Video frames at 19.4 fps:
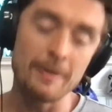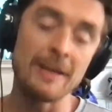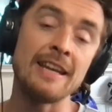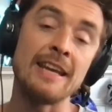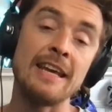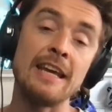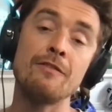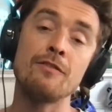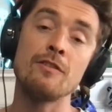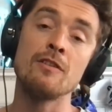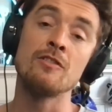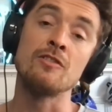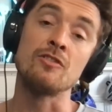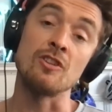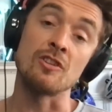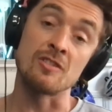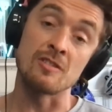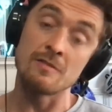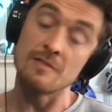even
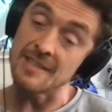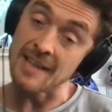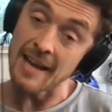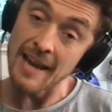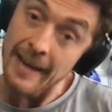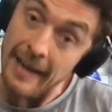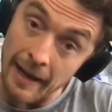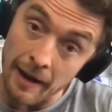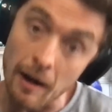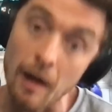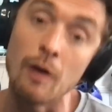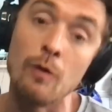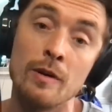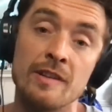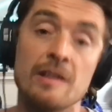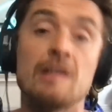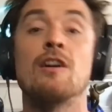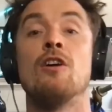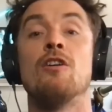just saying hello is
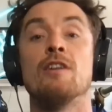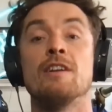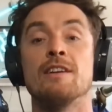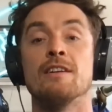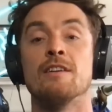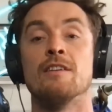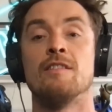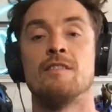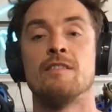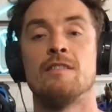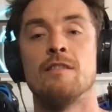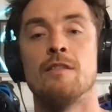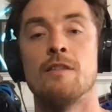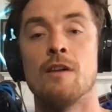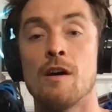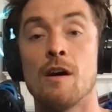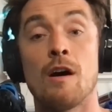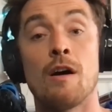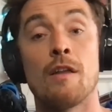a kindness that
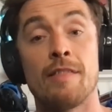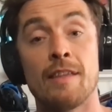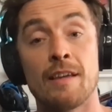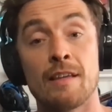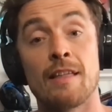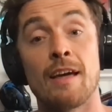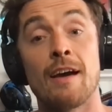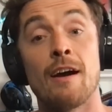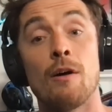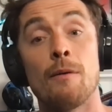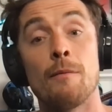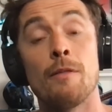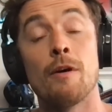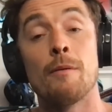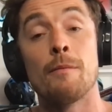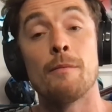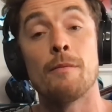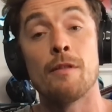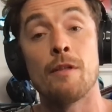I think that
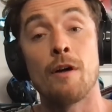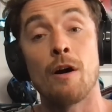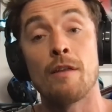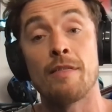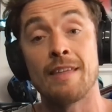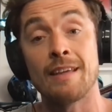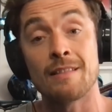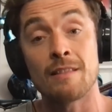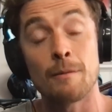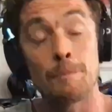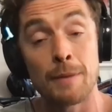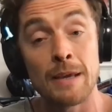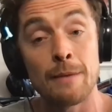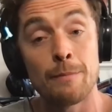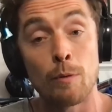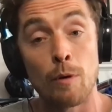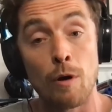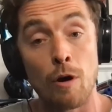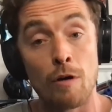
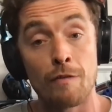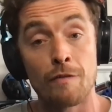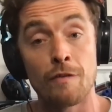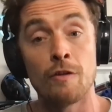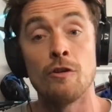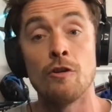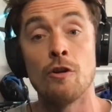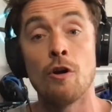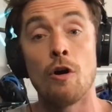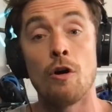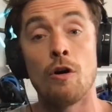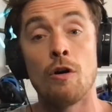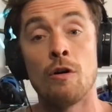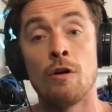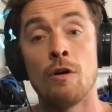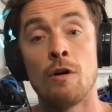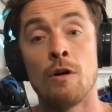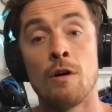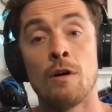people are often not
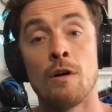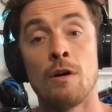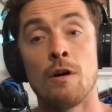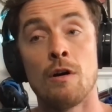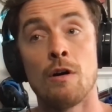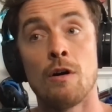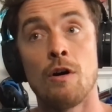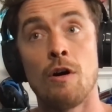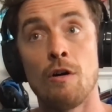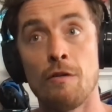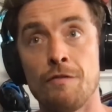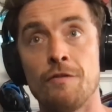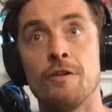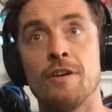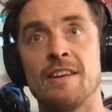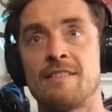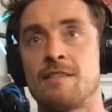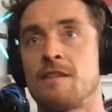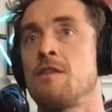offered.
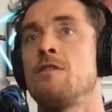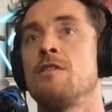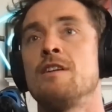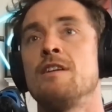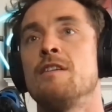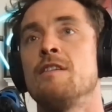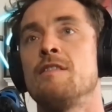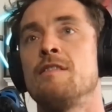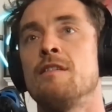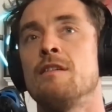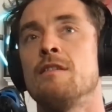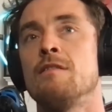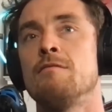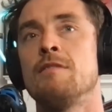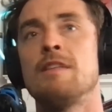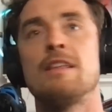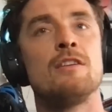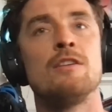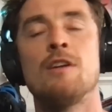It's a kindness that
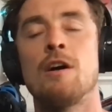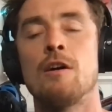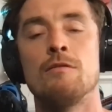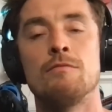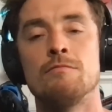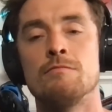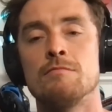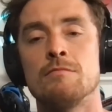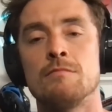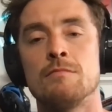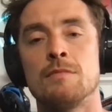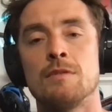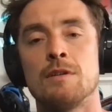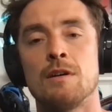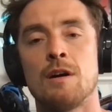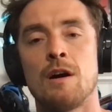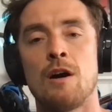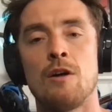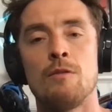a
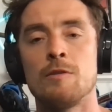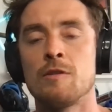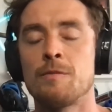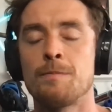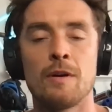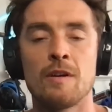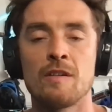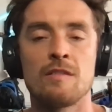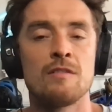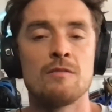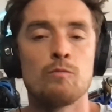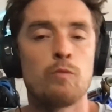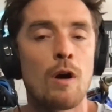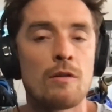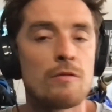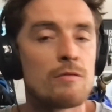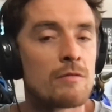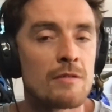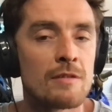homeless person
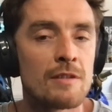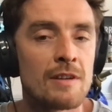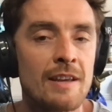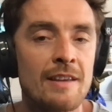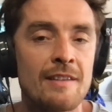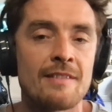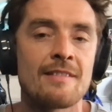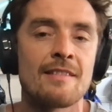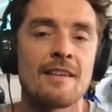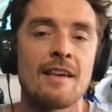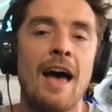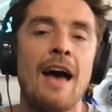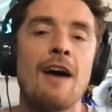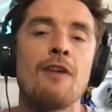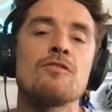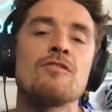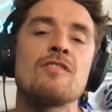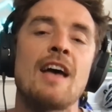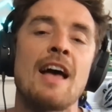won't. How
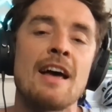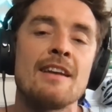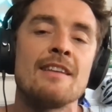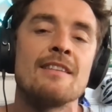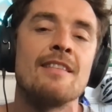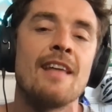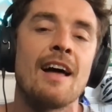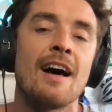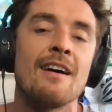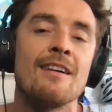sad is that?